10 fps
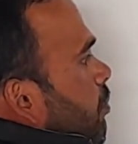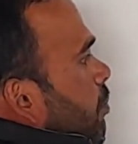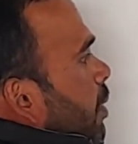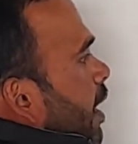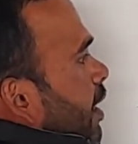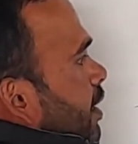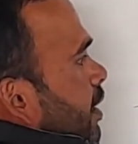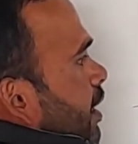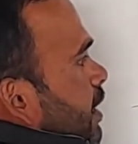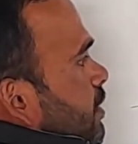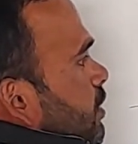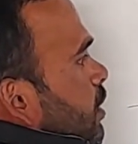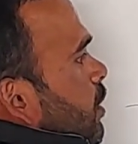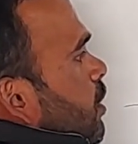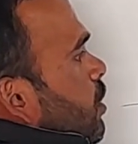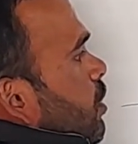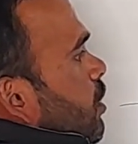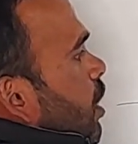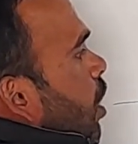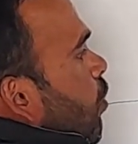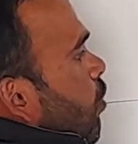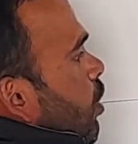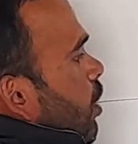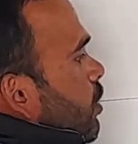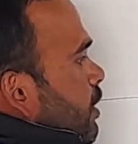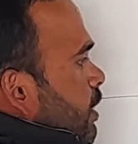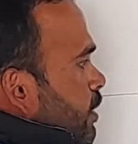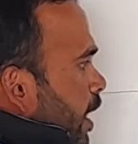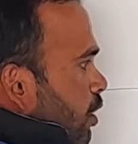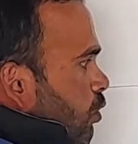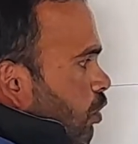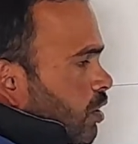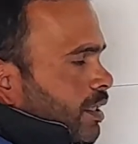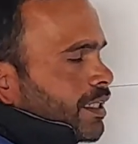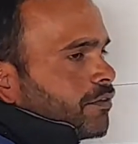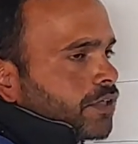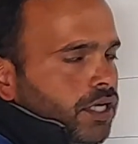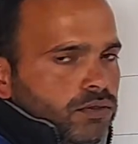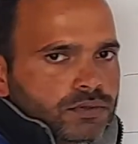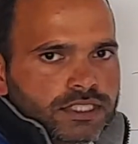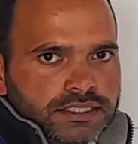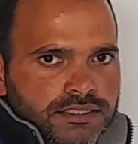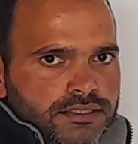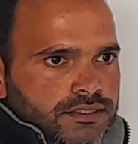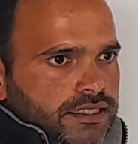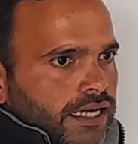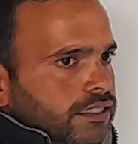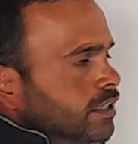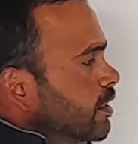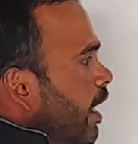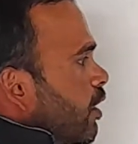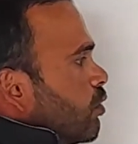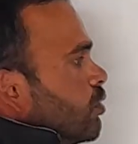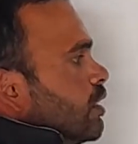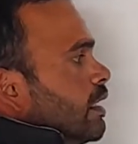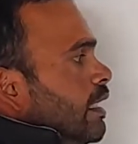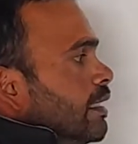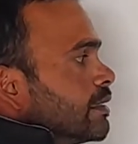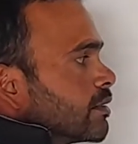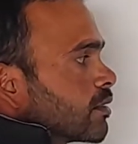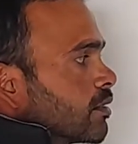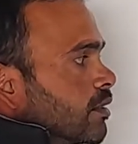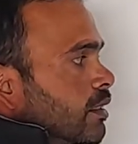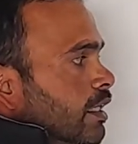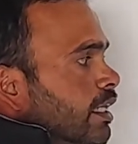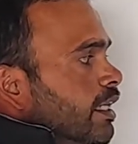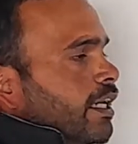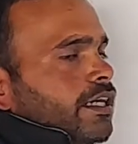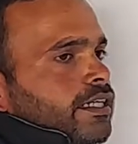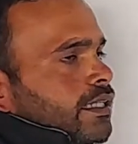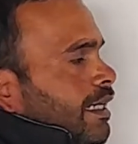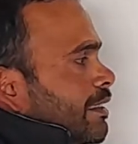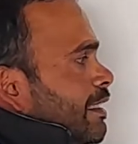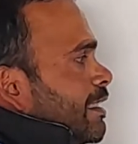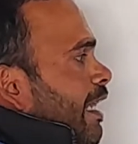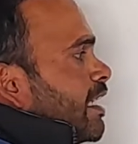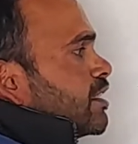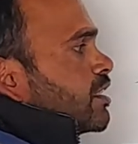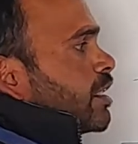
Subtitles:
parallel lines. Now this arrow, already we have discussed that this arrow is indicating that these lines